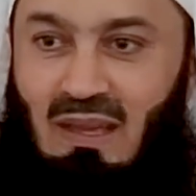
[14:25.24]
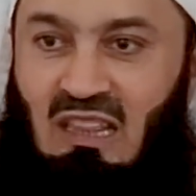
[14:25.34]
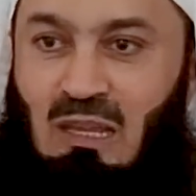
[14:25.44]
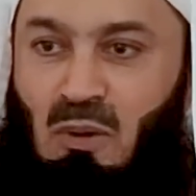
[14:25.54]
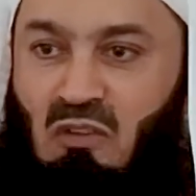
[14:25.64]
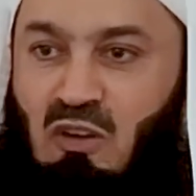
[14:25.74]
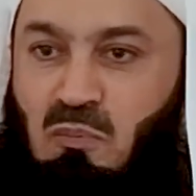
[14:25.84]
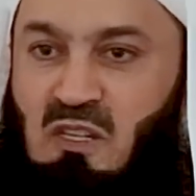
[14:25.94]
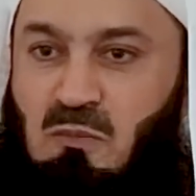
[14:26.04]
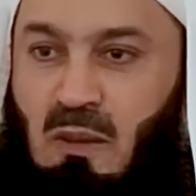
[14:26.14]
And the Prophet,
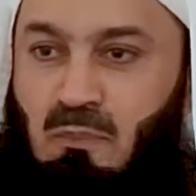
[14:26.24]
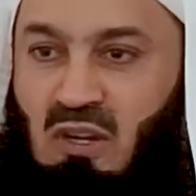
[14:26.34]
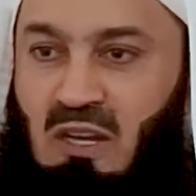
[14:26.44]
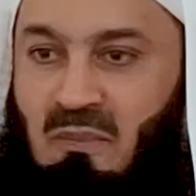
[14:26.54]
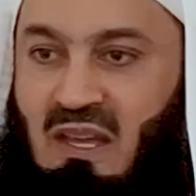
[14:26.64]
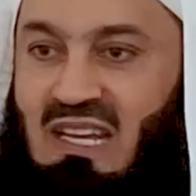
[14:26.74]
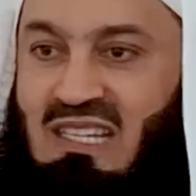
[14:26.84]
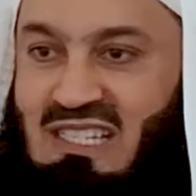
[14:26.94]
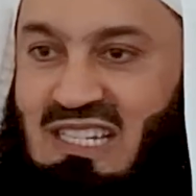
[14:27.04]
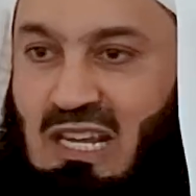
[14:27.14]
peace be upon him,
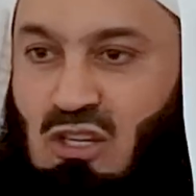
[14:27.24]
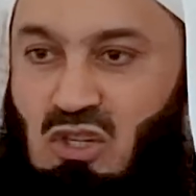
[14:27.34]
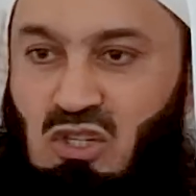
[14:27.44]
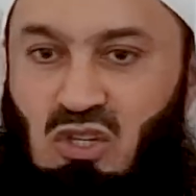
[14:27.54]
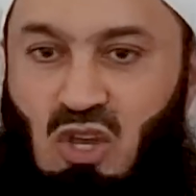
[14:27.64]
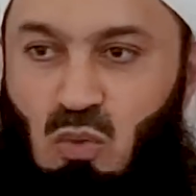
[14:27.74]
in stages,